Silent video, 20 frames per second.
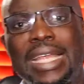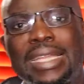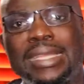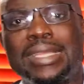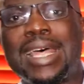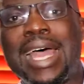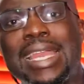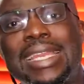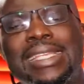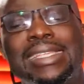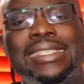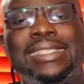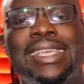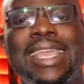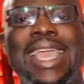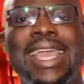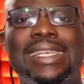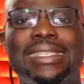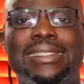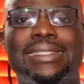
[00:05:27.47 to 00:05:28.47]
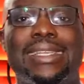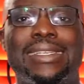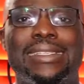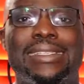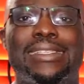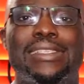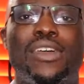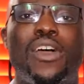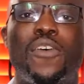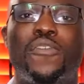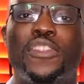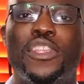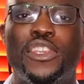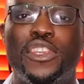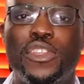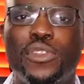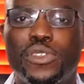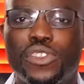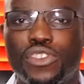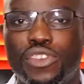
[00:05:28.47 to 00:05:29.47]
and that is the essence of the
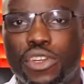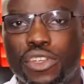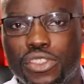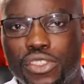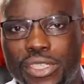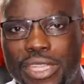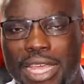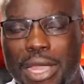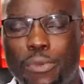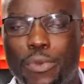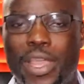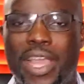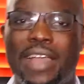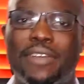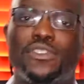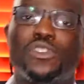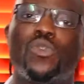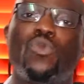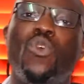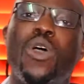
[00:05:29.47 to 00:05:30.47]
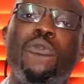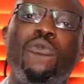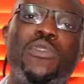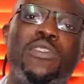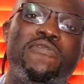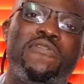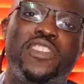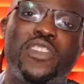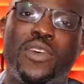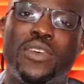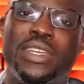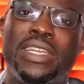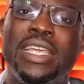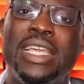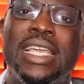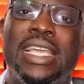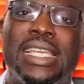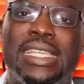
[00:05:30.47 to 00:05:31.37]
new structure that we have so what we've done